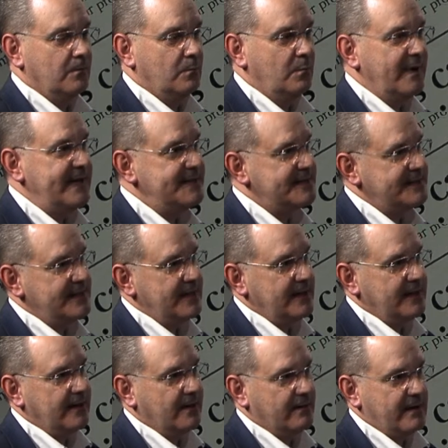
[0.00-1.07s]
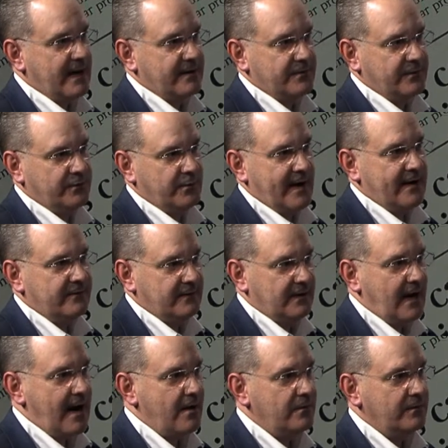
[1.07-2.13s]
we see a lot of stress
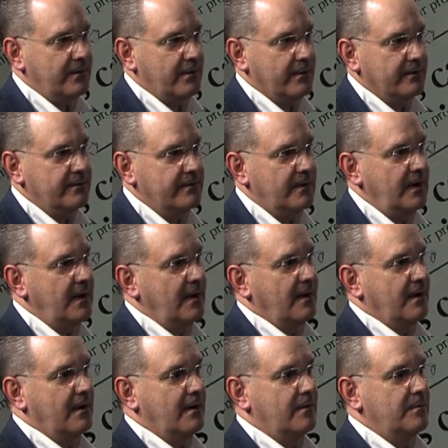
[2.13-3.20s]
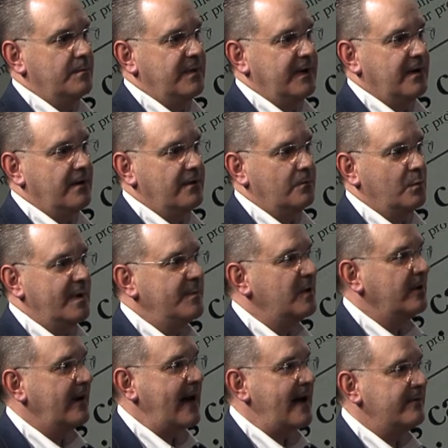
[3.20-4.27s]
in households because
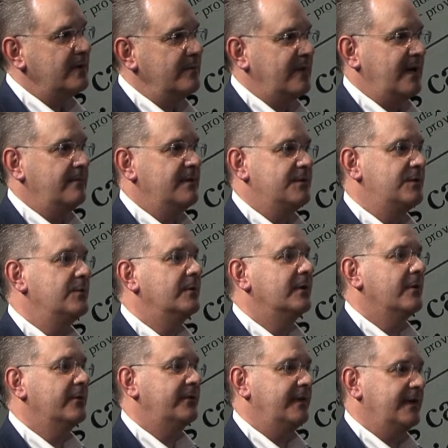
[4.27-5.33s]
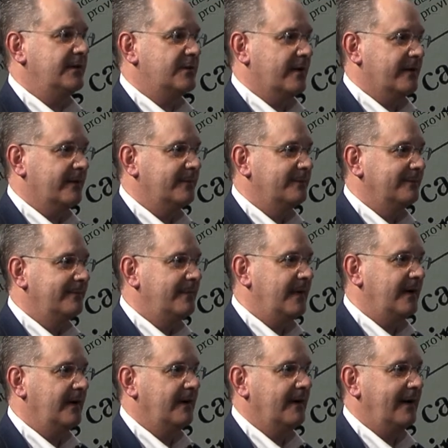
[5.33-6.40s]
women are having babies too close to each other.
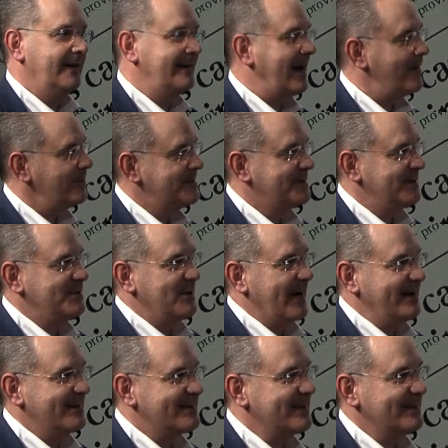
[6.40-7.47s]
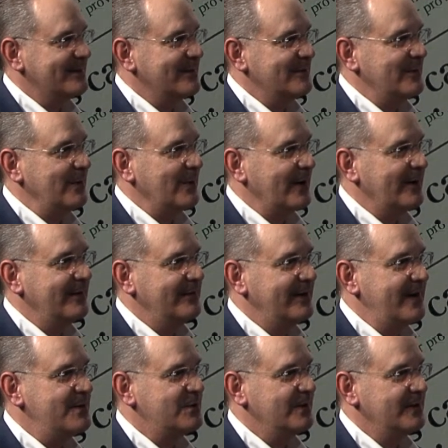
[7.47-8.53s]
And that was the genesis of the
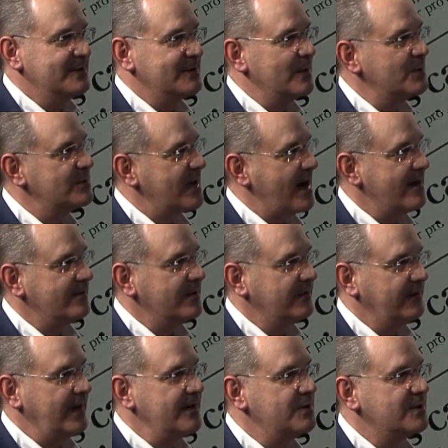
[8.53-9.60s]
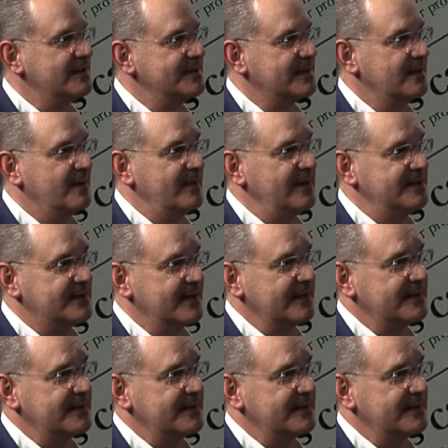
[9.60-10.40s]
organization, is those conversations in the mid-60s.